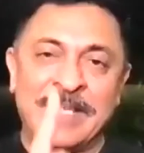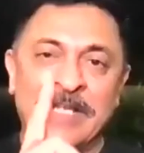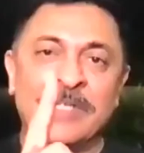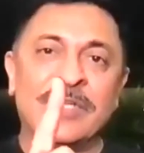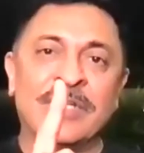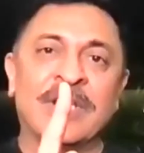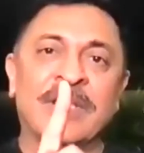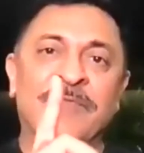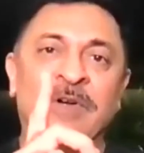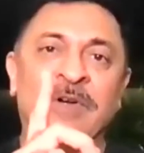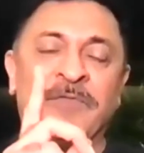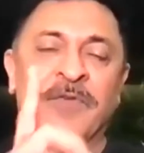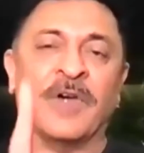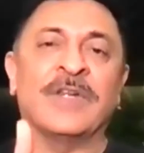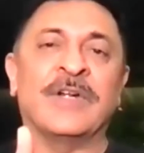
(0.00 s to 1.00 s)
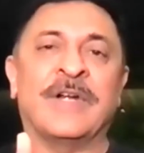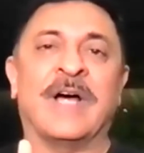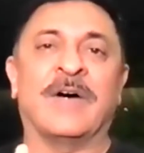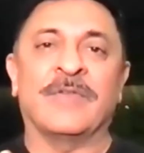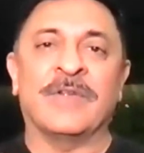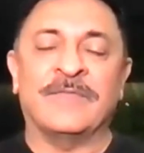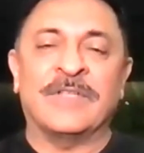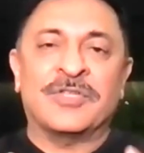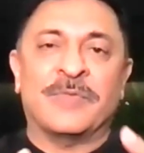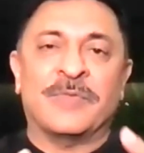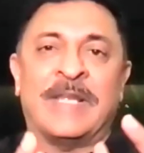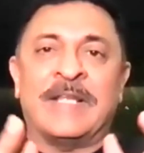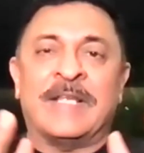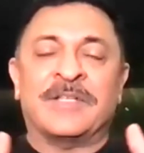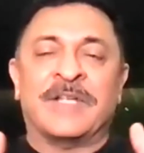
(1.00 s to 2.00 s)
injury, if you have fallen down, if the
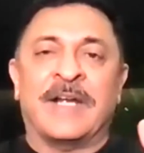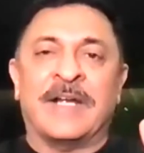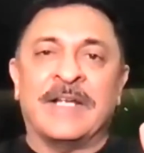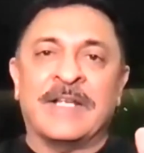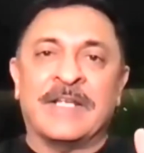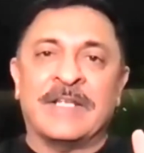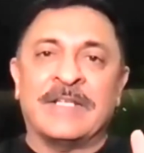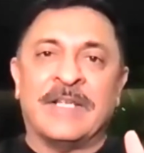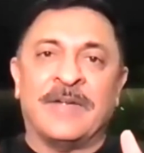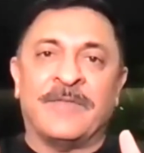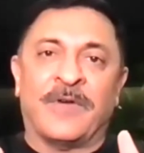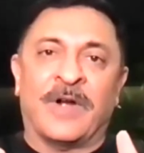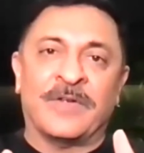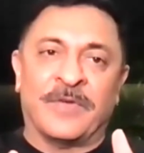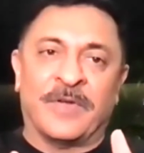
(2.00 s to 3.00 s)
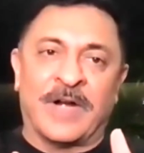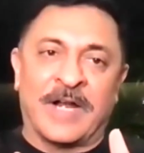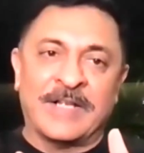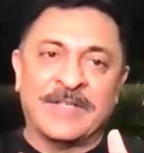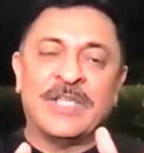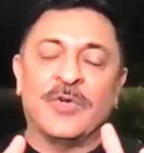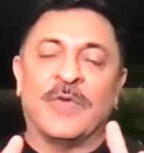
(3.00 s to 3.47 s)
swelling has started increasing in front of your eyes, you